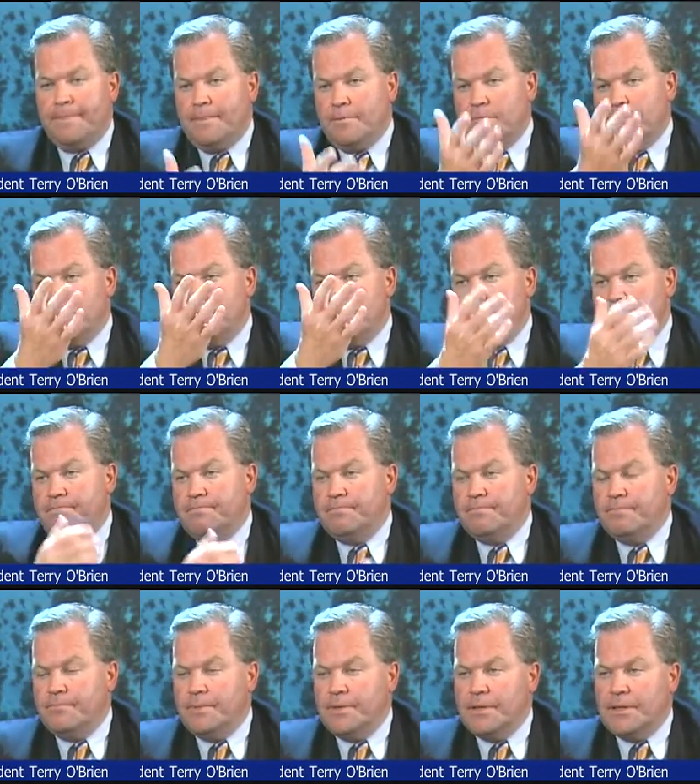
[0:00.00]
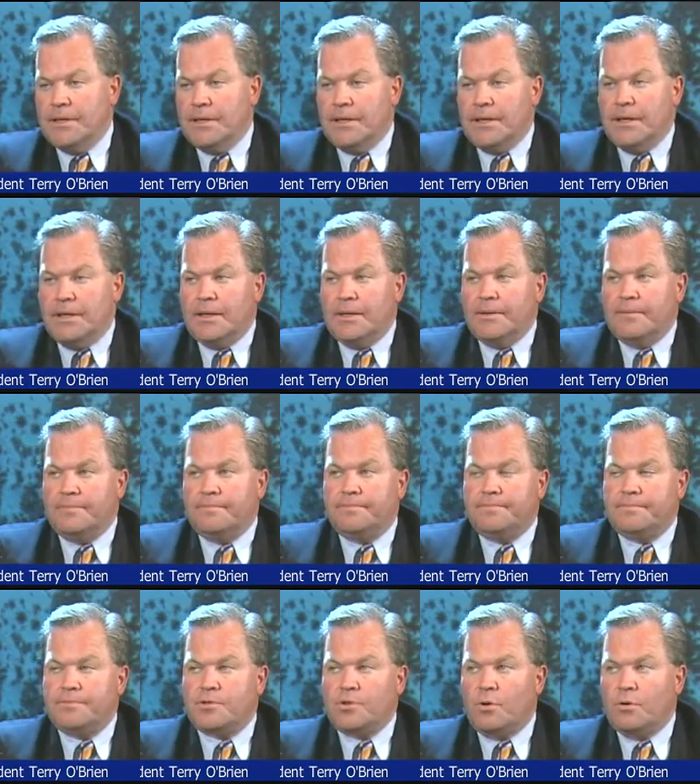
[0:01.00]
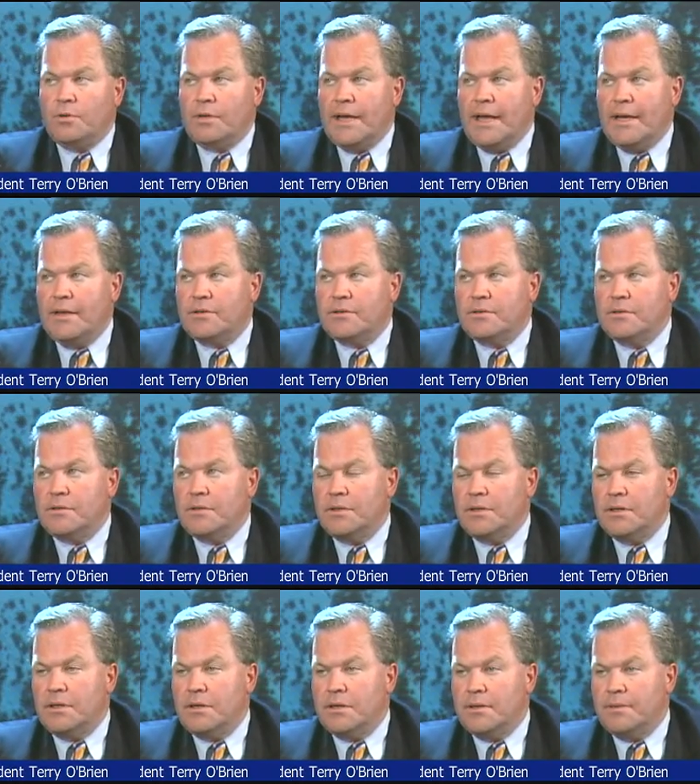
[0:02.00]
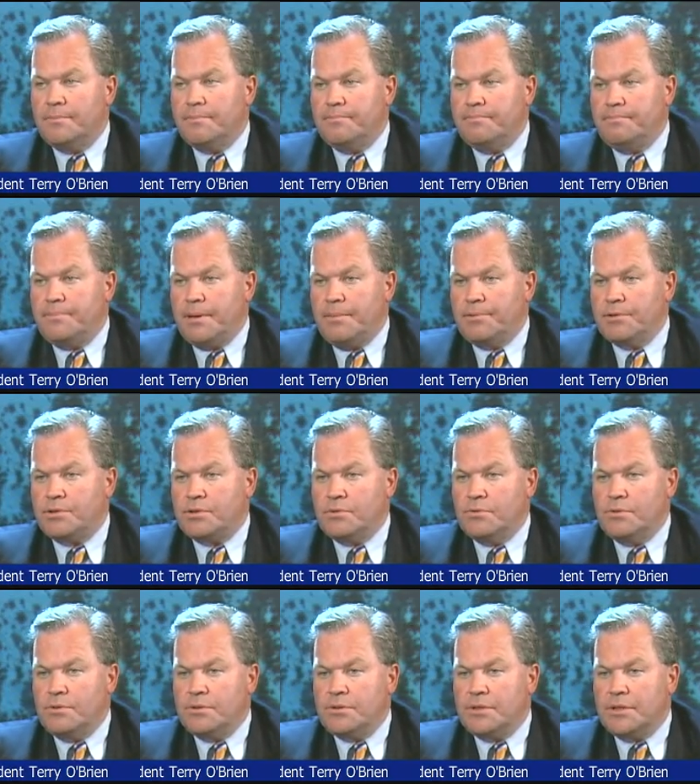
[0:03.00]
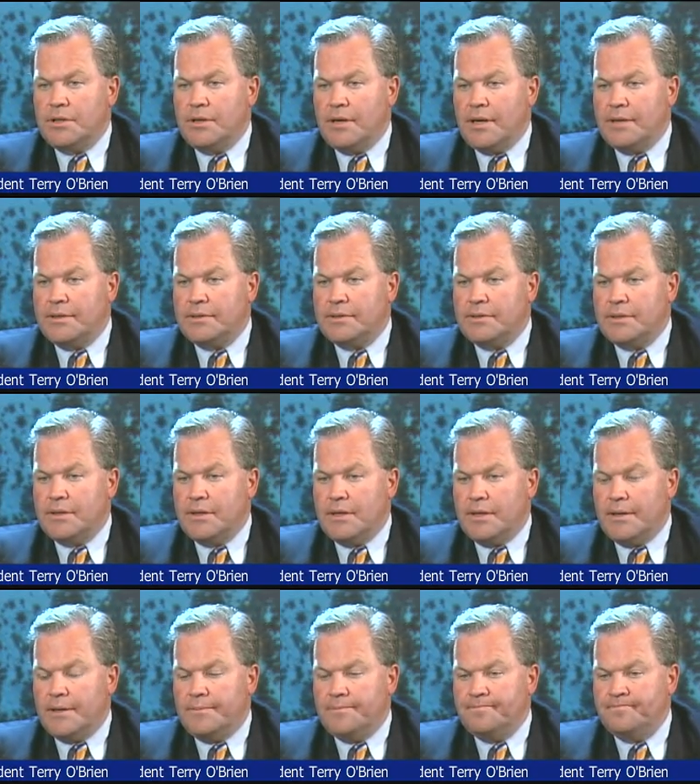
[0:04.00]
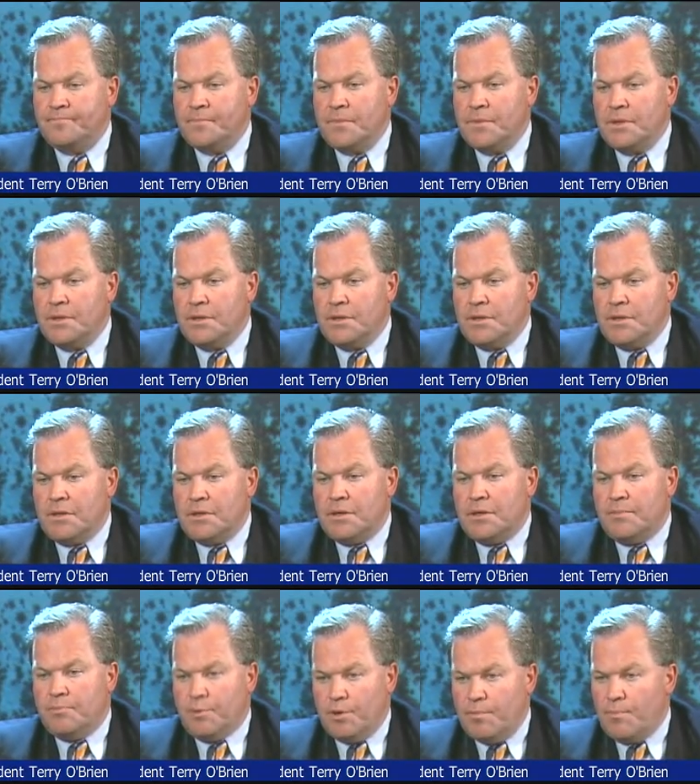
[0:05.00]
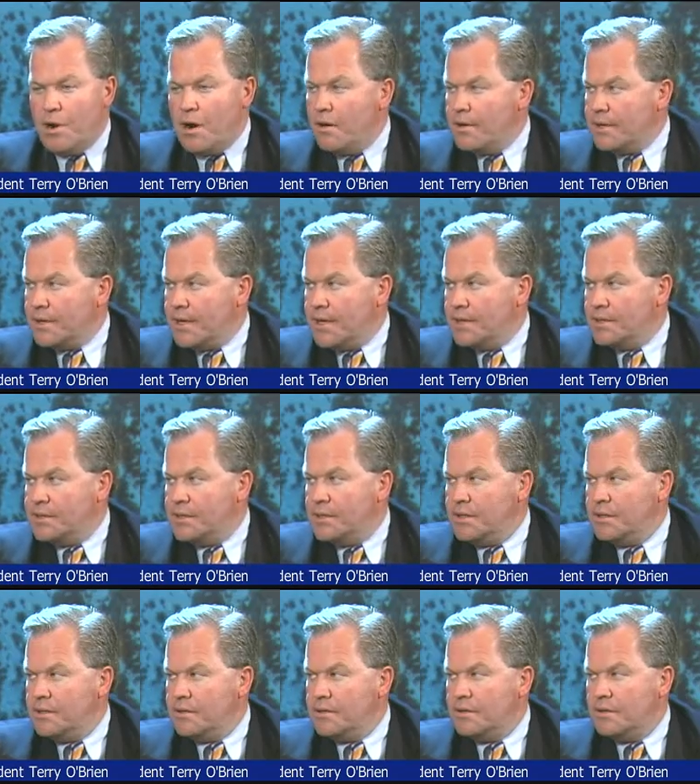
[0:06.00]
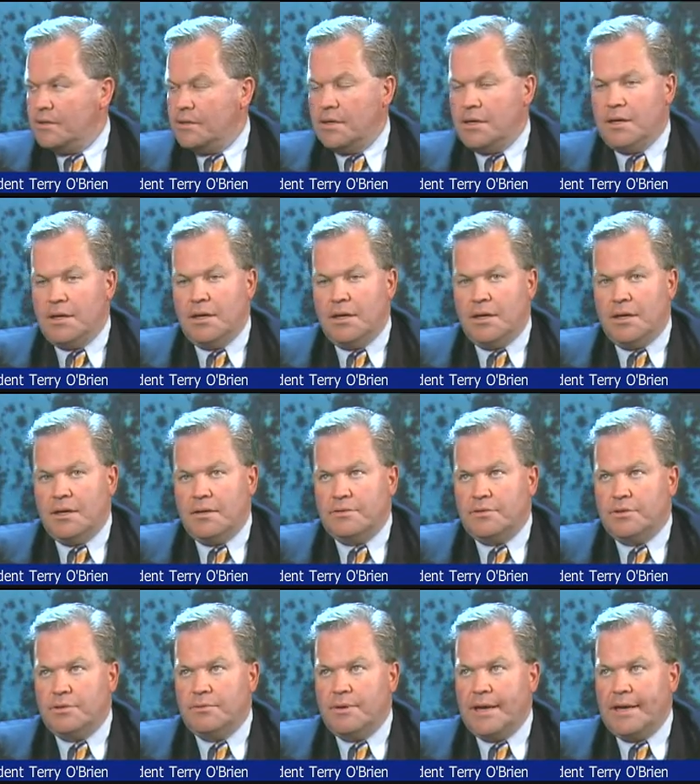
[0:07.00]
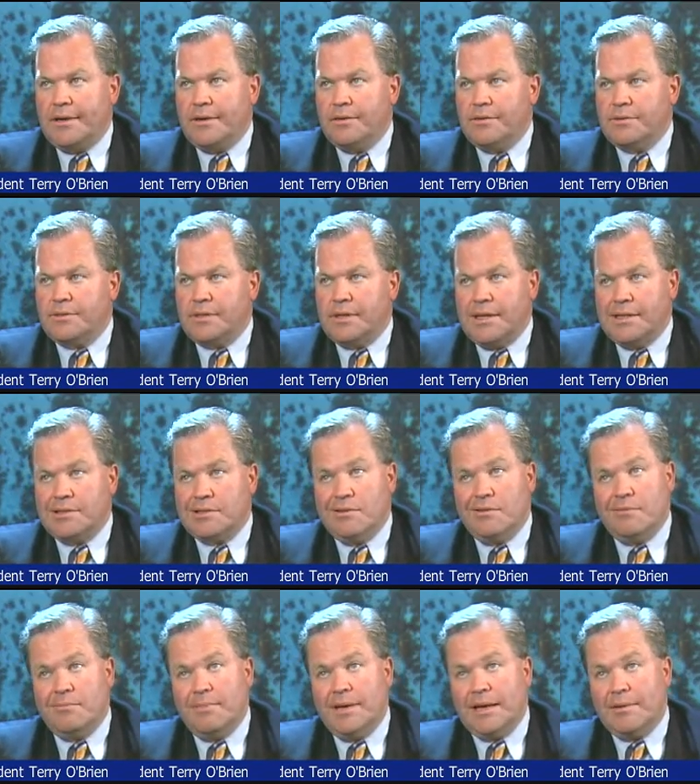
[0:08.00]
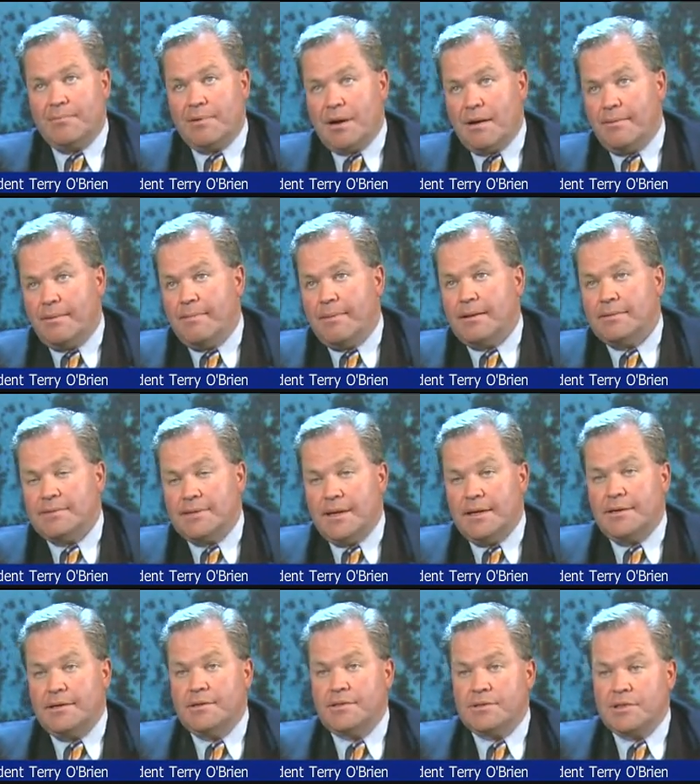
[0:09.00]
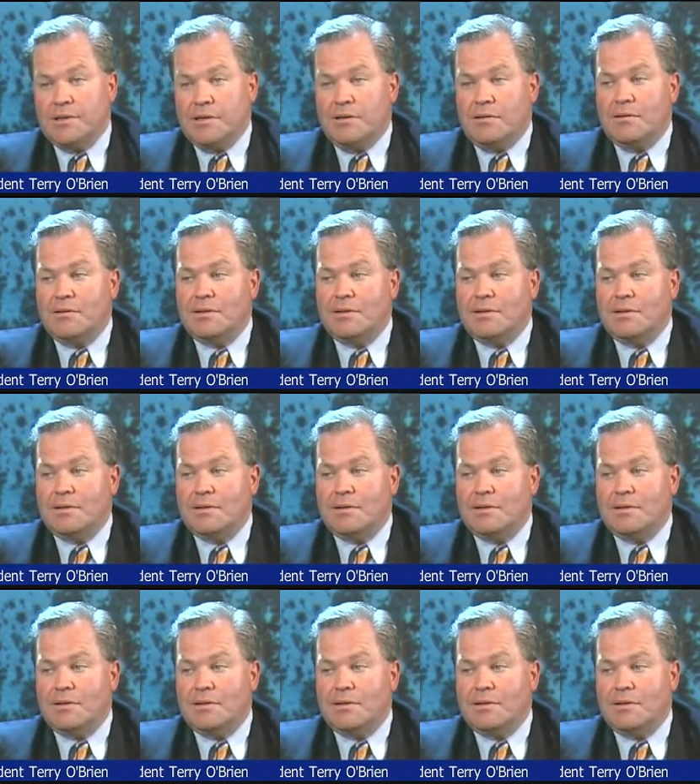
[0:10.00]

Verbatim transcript: We, we uh, sold land to the public schools there at um, Bryn Mawr and Kedzie. Yeah. Uh, two acres, and that's going back probably about 10 years ago,